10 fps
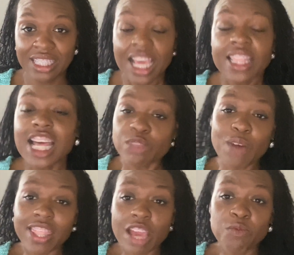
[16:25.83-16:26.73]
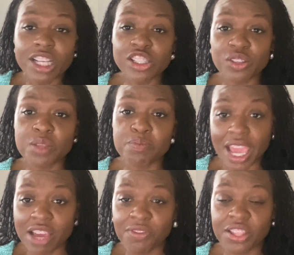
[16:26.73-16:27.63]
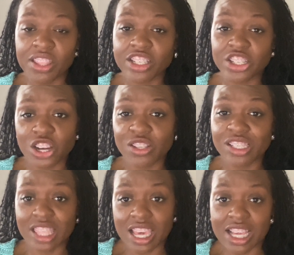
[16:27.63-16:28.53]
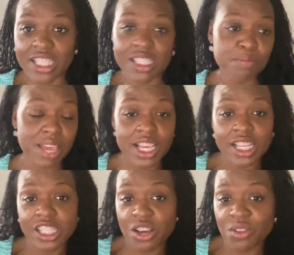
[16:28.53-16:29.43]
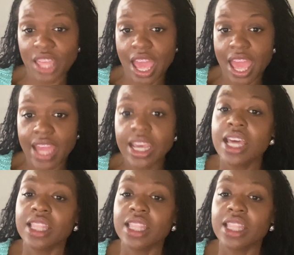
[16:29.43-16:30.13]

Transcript: That's why they want you to bake for the church this, the baking show that.